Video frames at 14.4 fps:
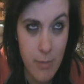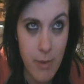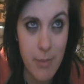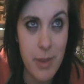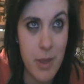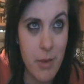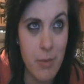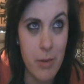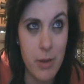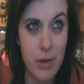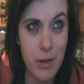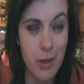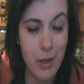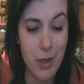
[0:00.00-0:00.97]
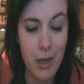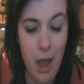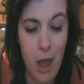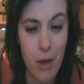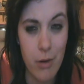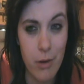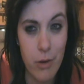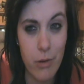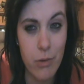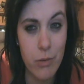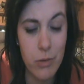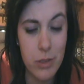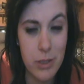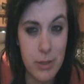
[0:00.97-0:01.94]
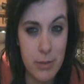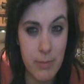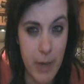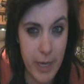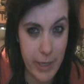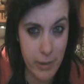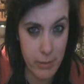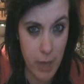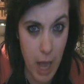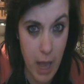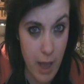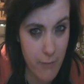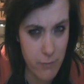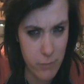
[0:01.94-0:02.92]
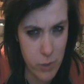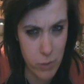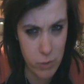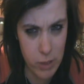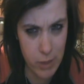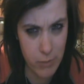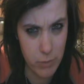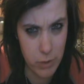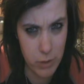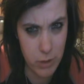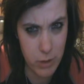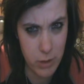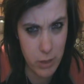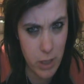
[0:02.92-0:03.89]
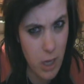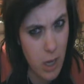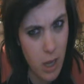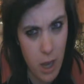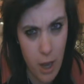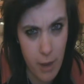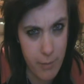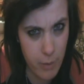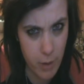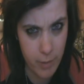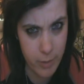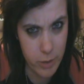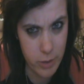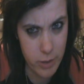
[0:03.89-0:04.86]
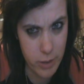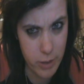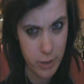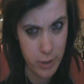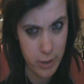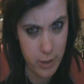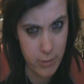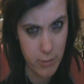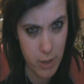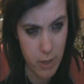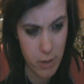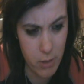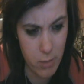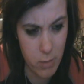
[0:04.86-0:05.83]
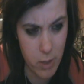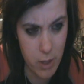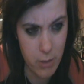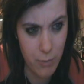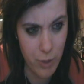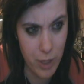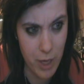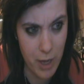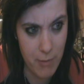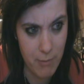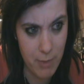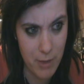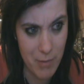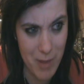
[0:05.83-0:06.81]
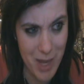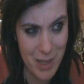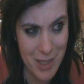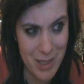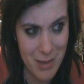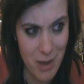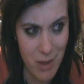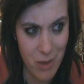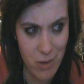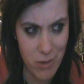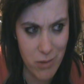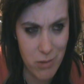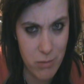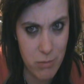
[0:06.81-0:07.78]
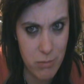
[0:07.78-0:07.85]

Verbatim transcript: Maybe they'll put a link. I don't know. My I have two Tumblrs. I'm probably just gonna delete my other one and rename me my other